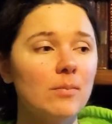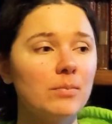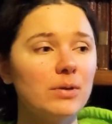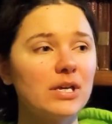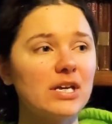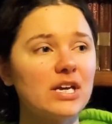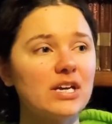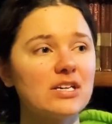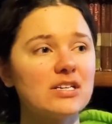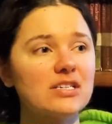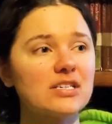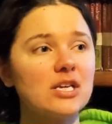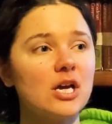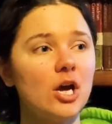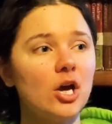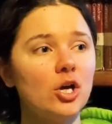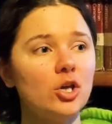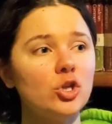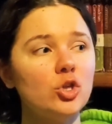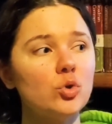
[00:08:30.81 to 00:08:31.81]
because
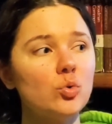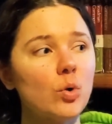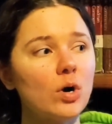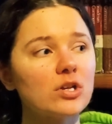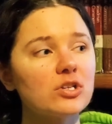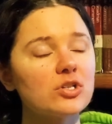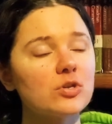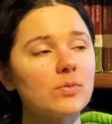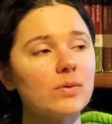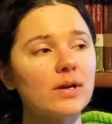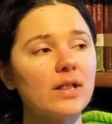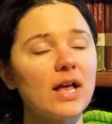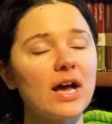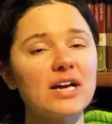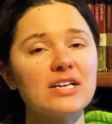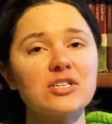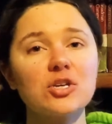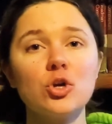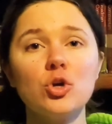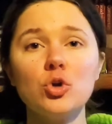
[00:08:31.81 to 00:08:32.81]
you want to
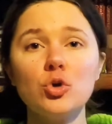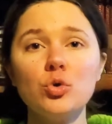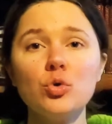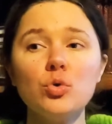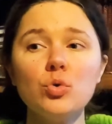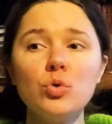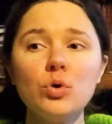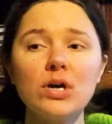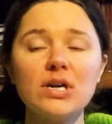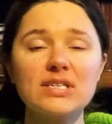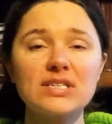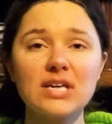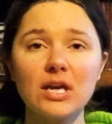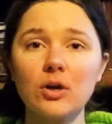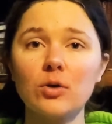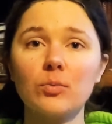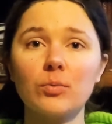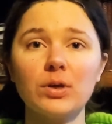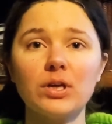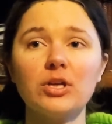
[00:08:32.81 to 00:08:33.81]
realize who is
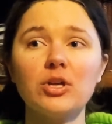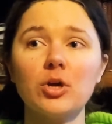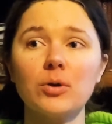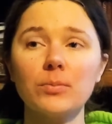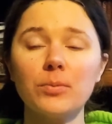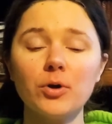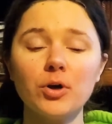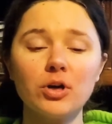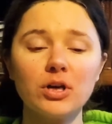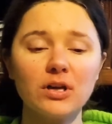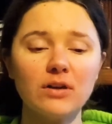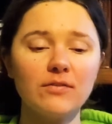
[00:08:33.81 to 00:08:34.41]
going to read your book.